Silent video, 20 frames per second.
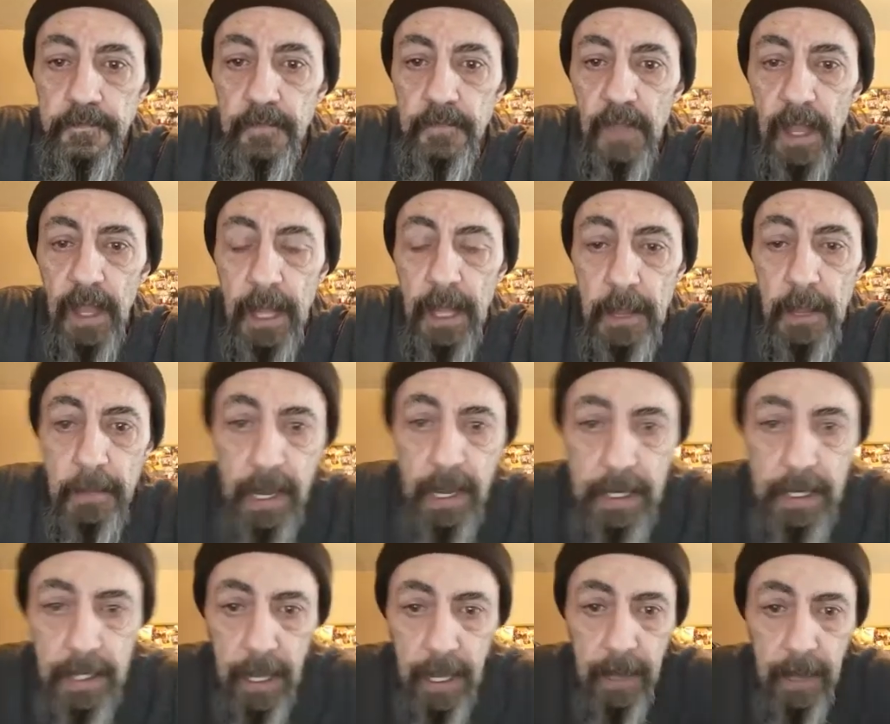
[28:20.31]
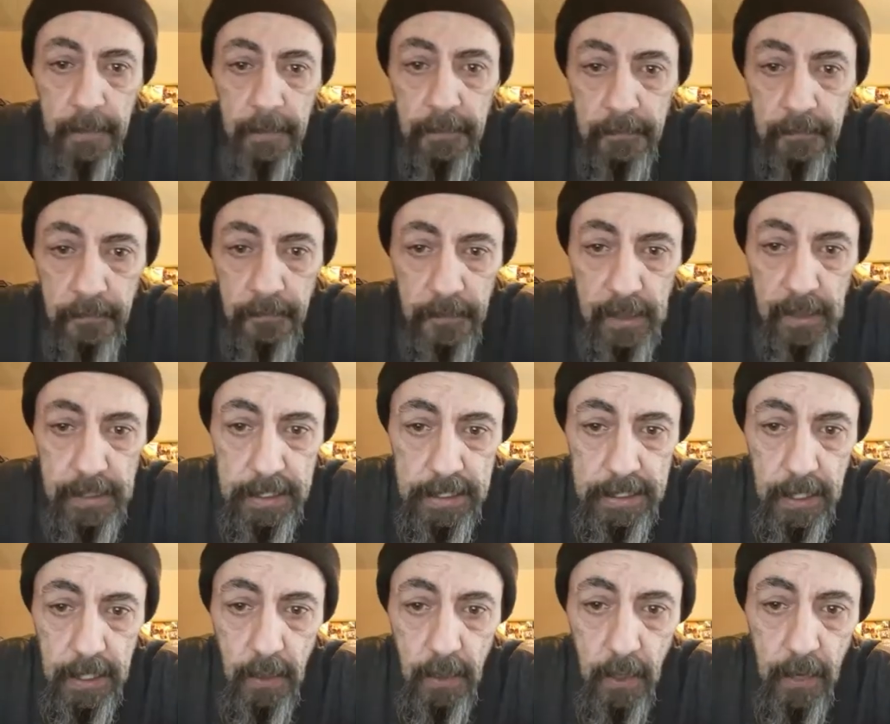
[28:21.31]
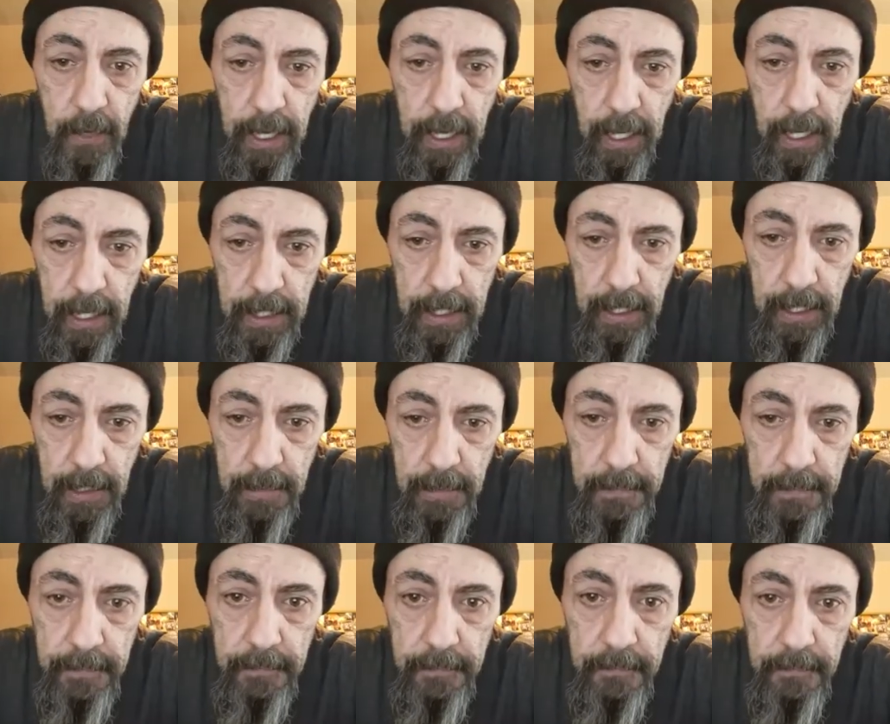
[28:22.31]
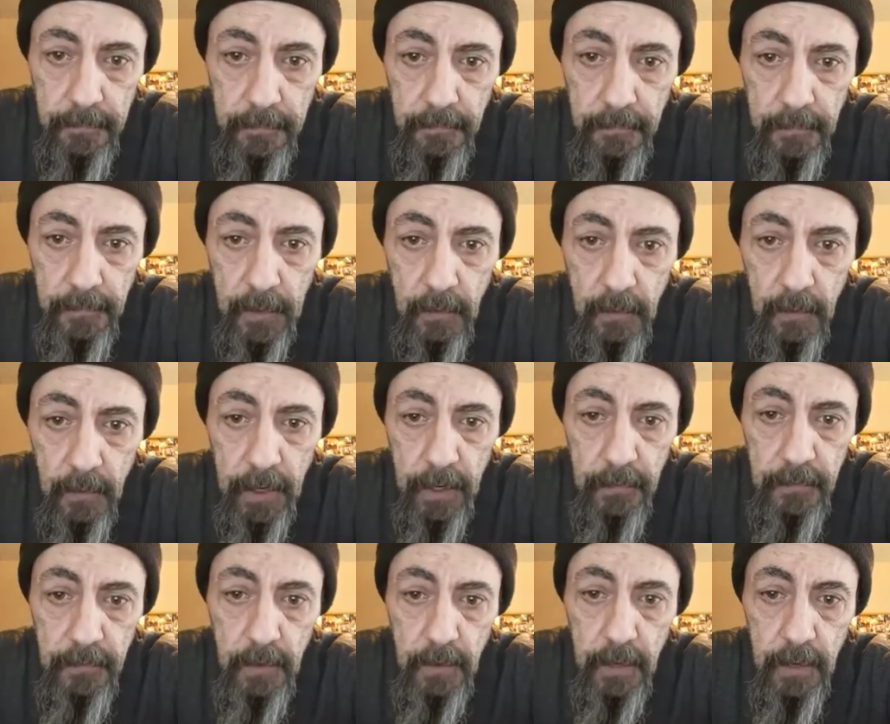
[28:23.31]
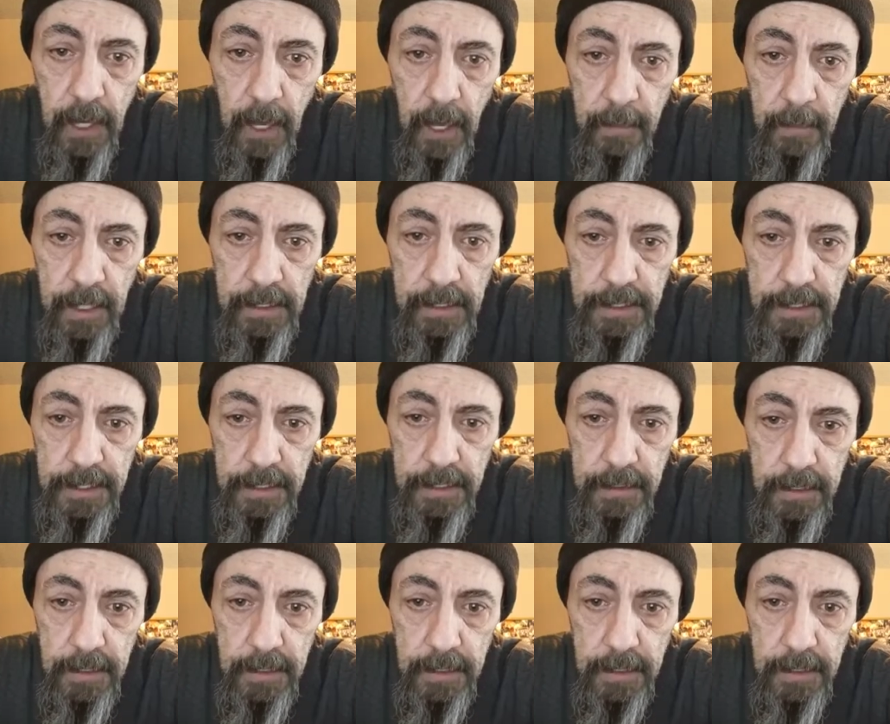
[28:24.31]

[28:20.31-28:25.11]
the meantime, let's see what we got here. I'll read a few comments.